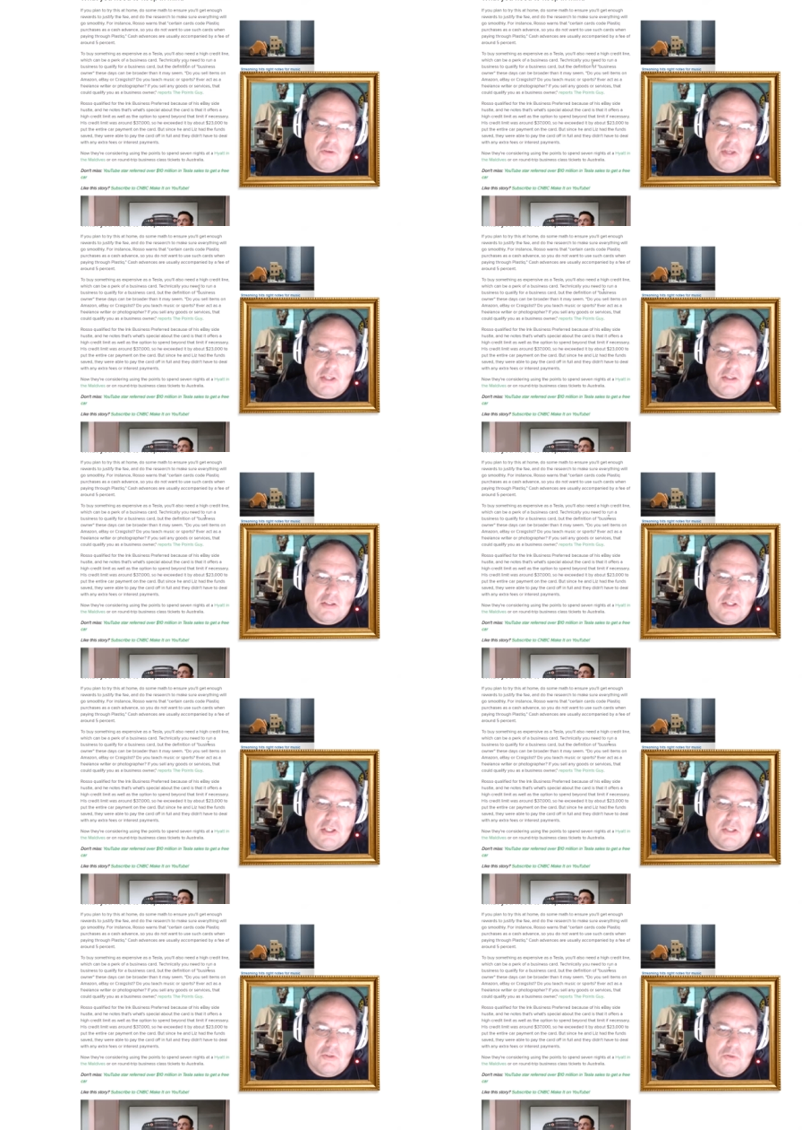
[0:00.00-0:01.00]
Technically,
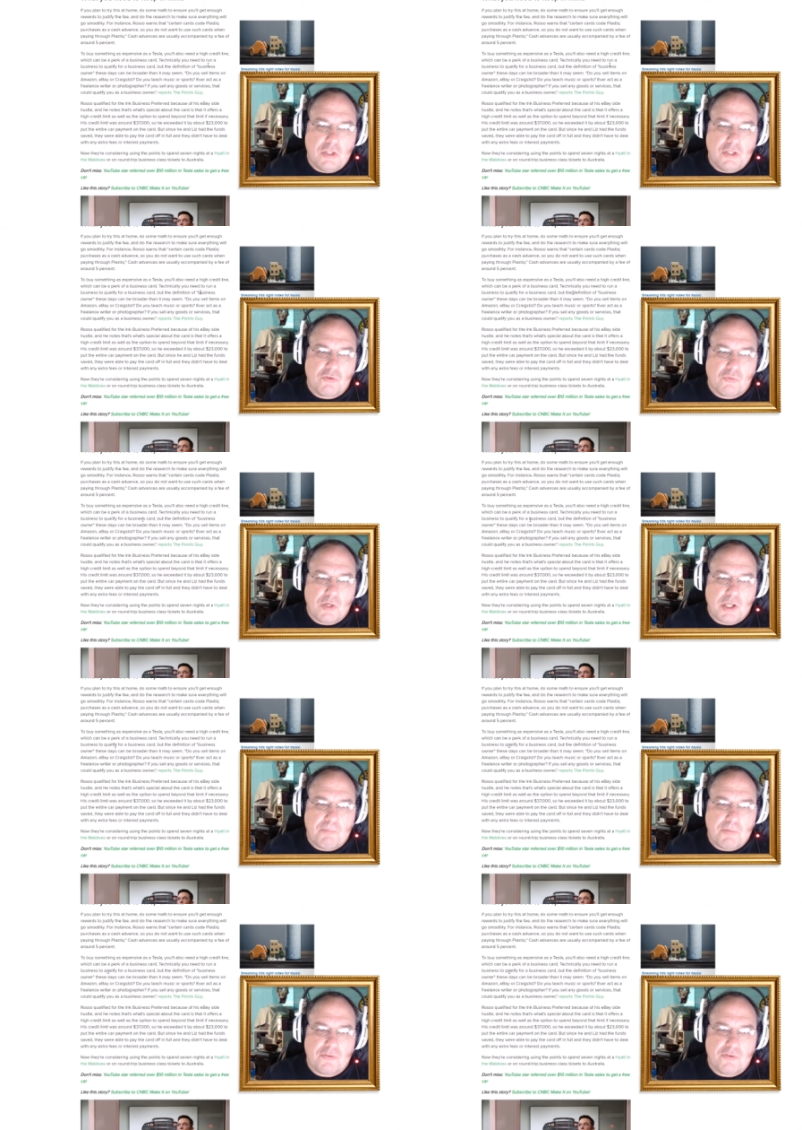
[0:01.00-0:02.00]
you need to run a
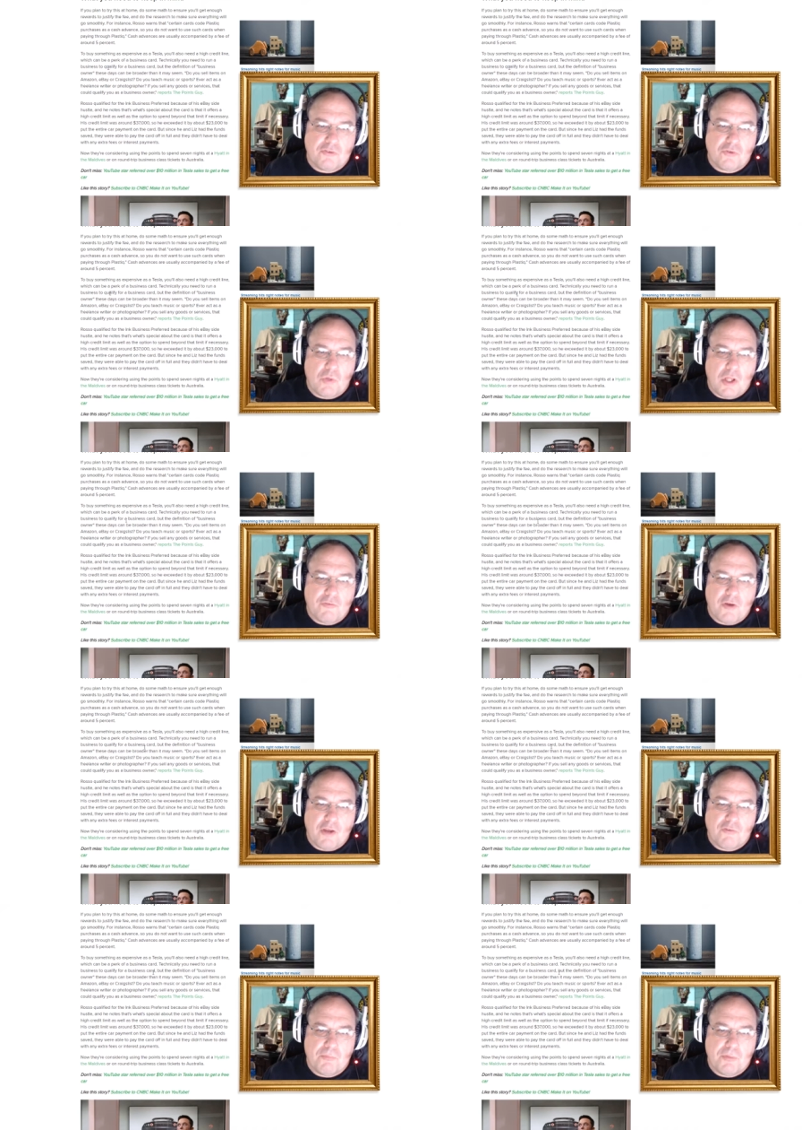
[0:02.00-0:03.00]
business to qualify
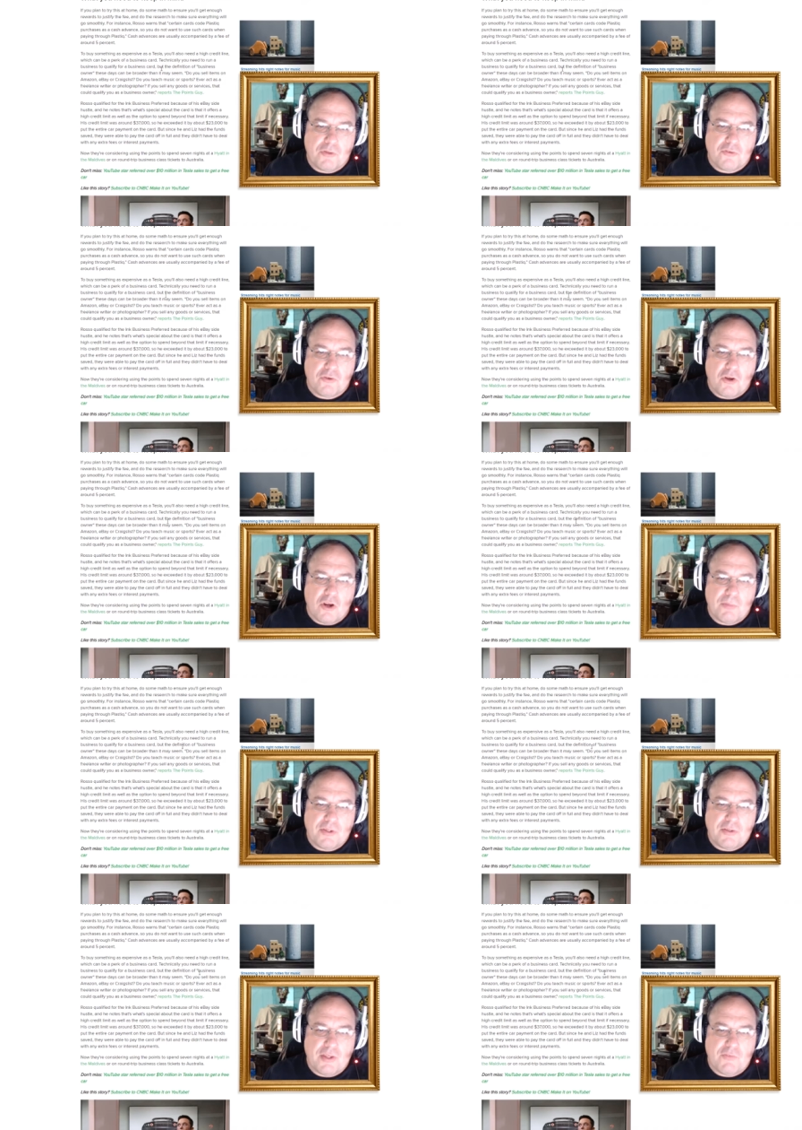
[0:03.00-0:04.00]
for a business card, but the
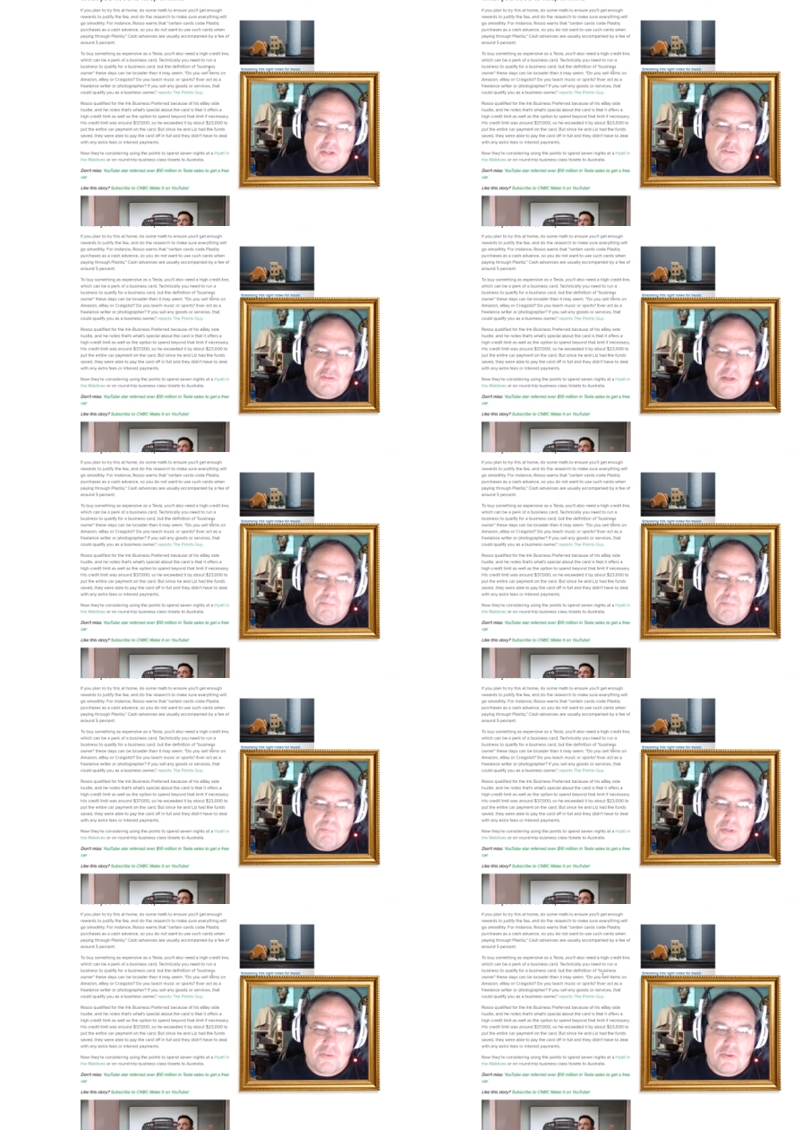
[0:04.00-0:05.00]
definition of
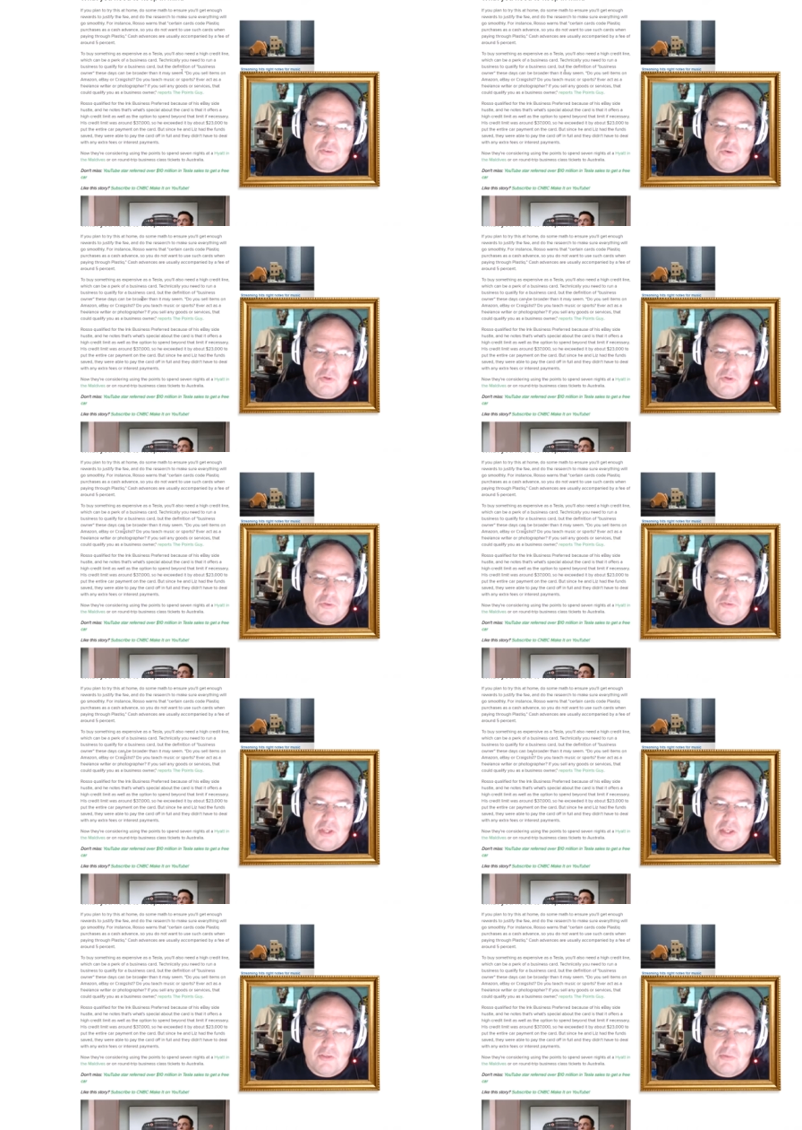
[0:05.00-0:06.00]
business owner these
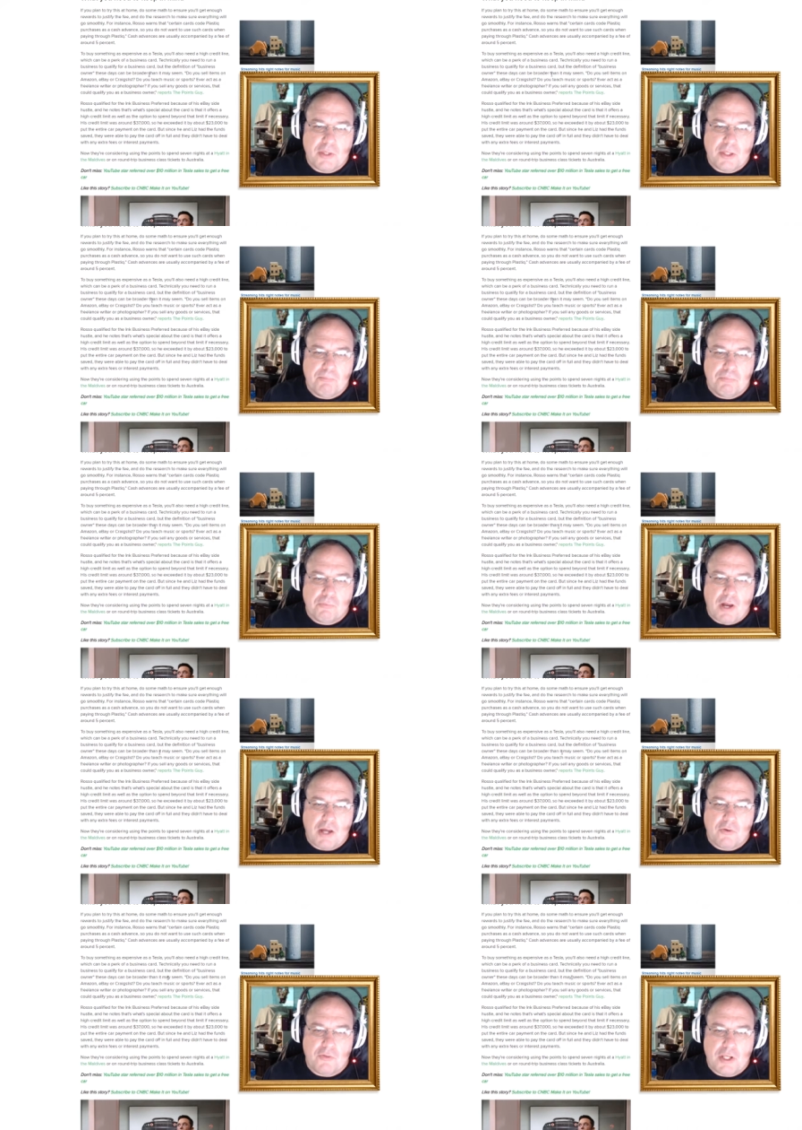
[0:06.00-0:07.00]
days can be
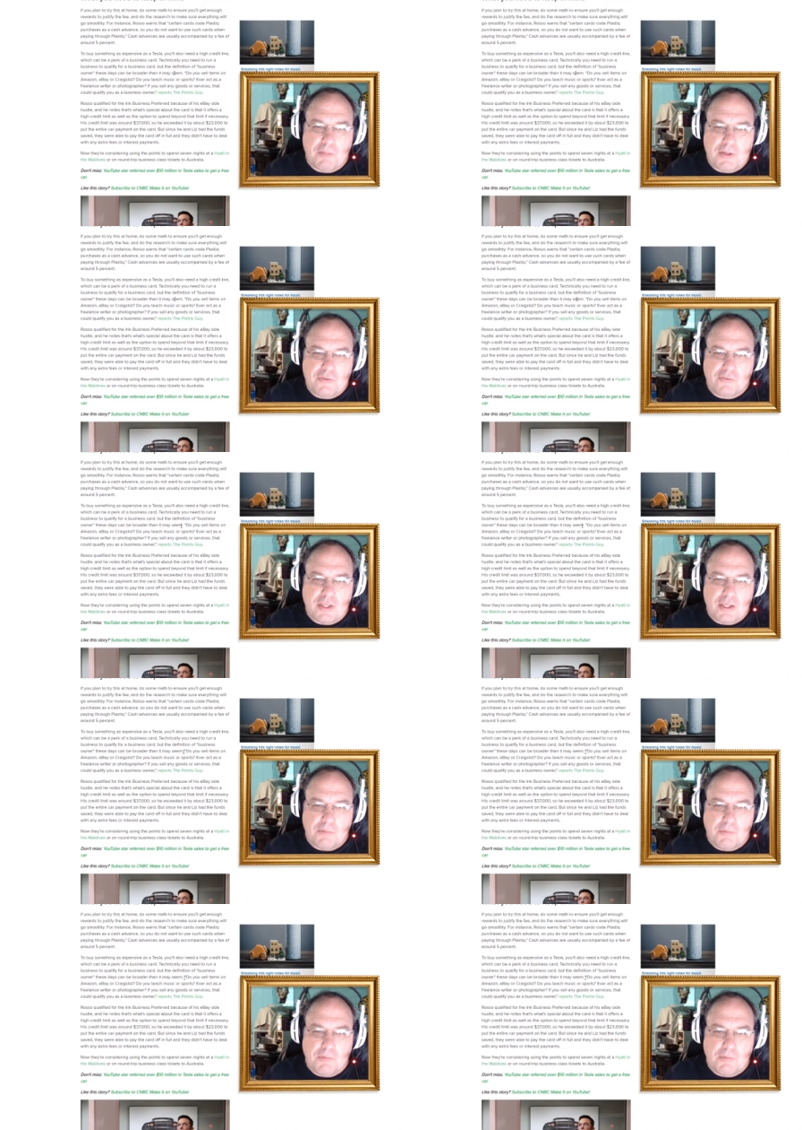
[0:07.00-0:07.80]
broader than it may seem.